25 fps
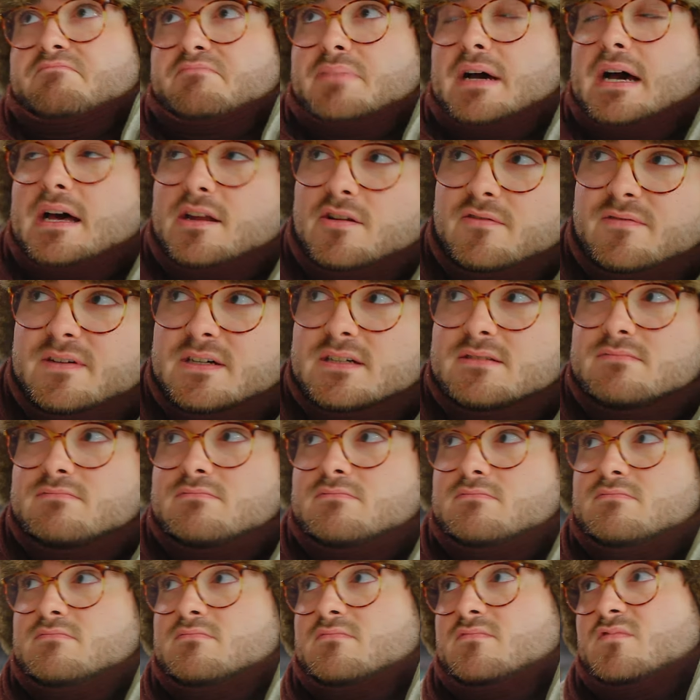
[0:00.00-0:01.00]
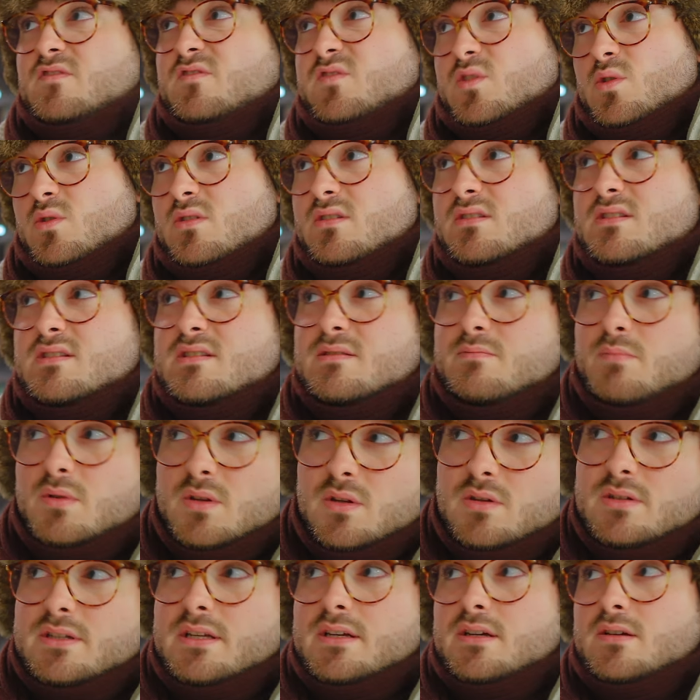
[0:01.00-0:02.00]
Padova, Florence,
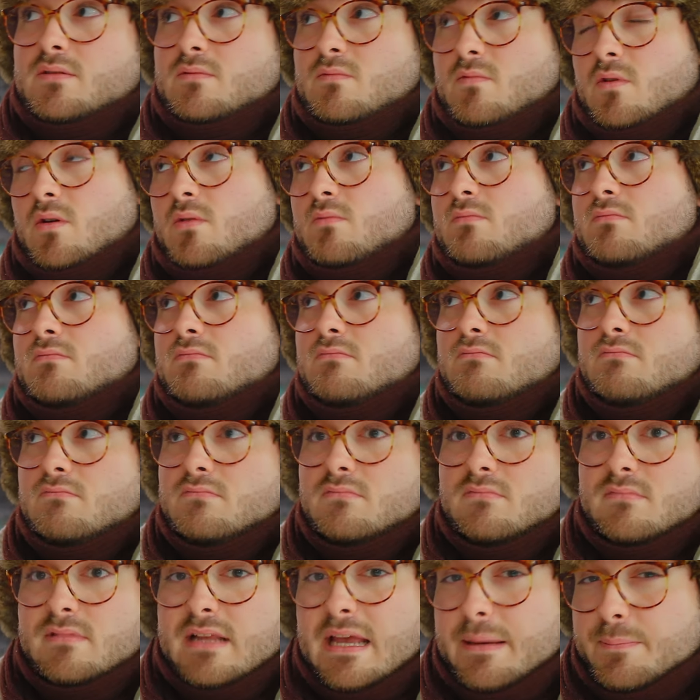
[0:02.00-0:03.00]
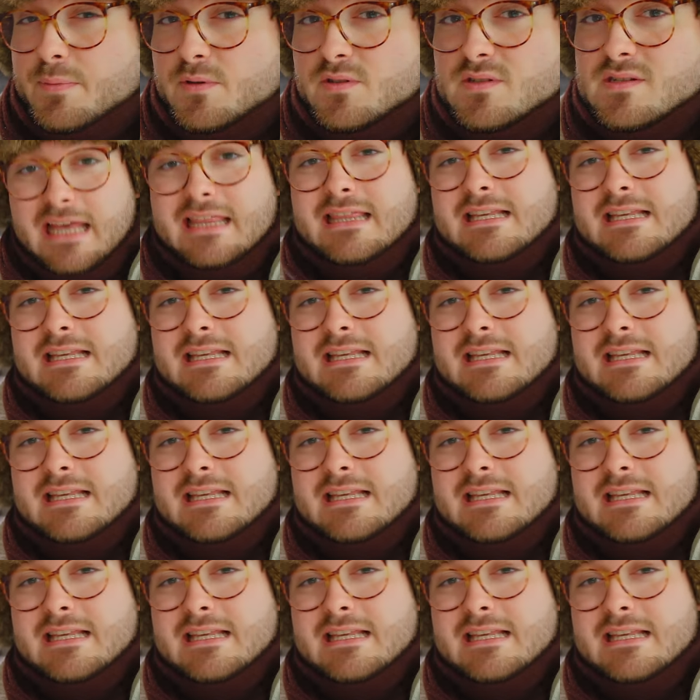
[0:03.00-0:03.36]
Bologna, Rome, Naples.